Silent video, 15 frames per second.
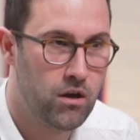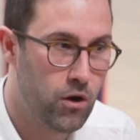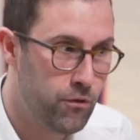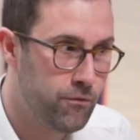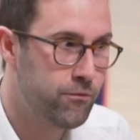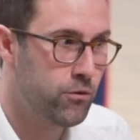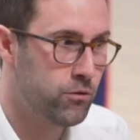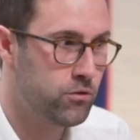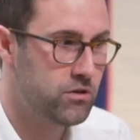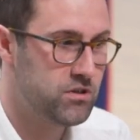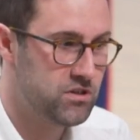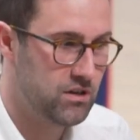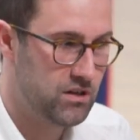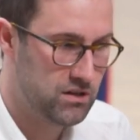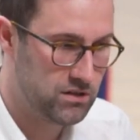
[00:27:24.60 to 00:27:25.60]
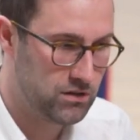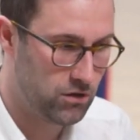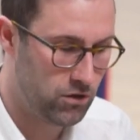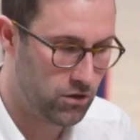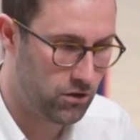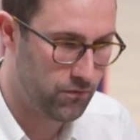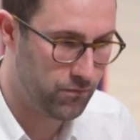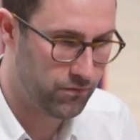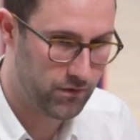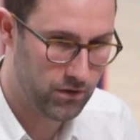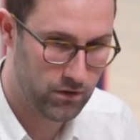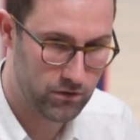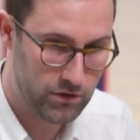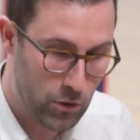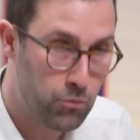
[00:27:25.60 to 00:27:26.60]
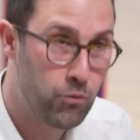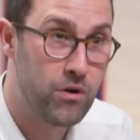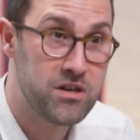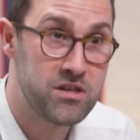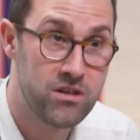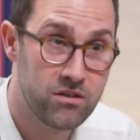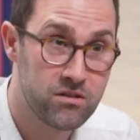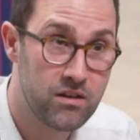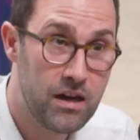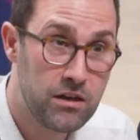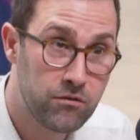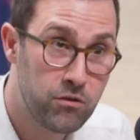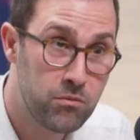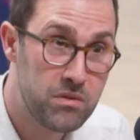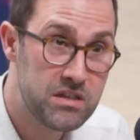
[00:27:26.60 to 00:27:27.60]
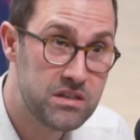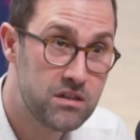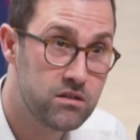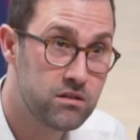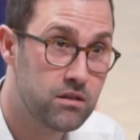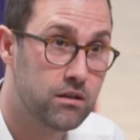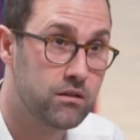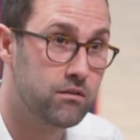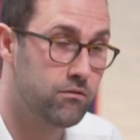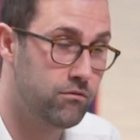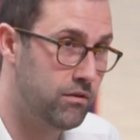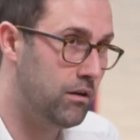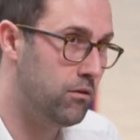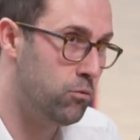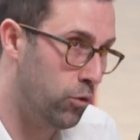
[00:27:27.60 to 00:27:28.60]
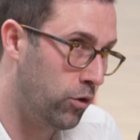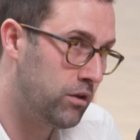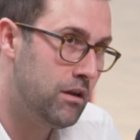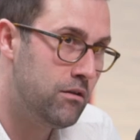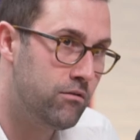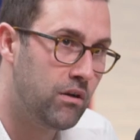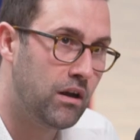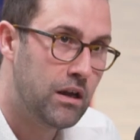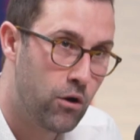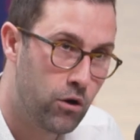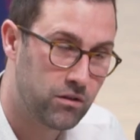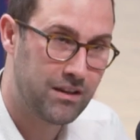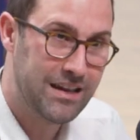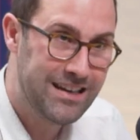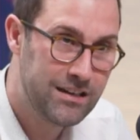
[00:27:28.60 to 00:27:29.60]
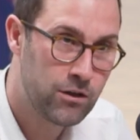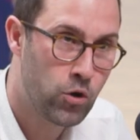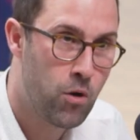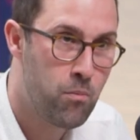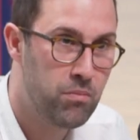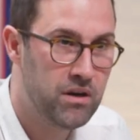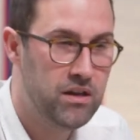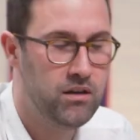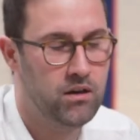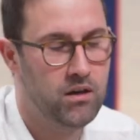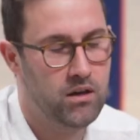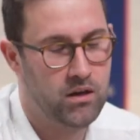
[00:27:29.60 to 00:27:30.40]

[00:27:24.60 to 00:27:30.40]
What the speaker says: Our focus is on the operational side of the business and working very hard in the company.